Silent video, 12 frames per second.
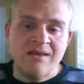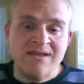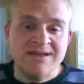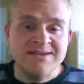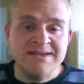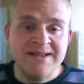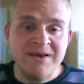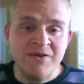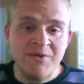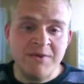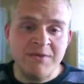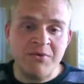Next thing I
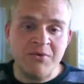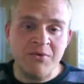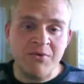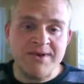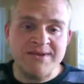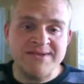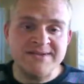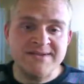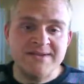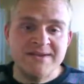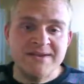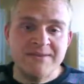remember was
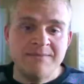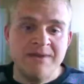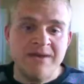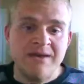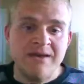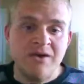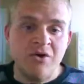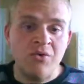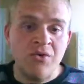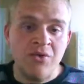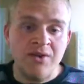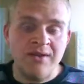being
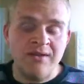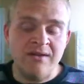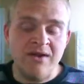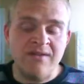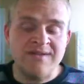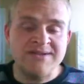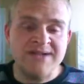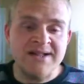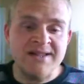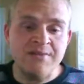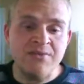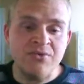awoken on the
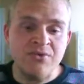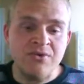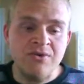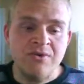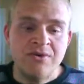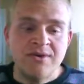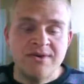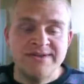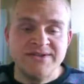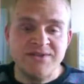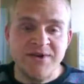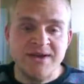side of the pool,
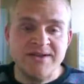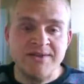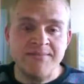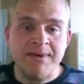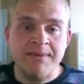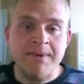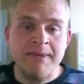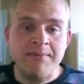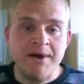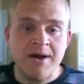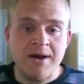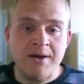surrounded by my
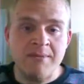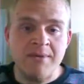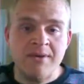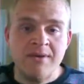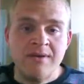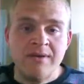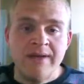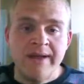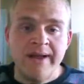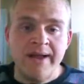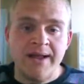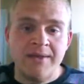mom,
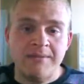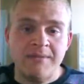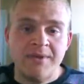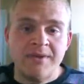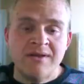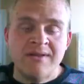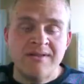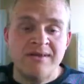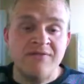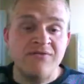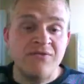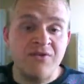um,
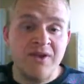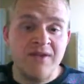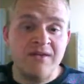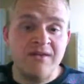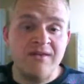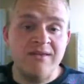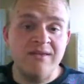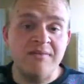the friend,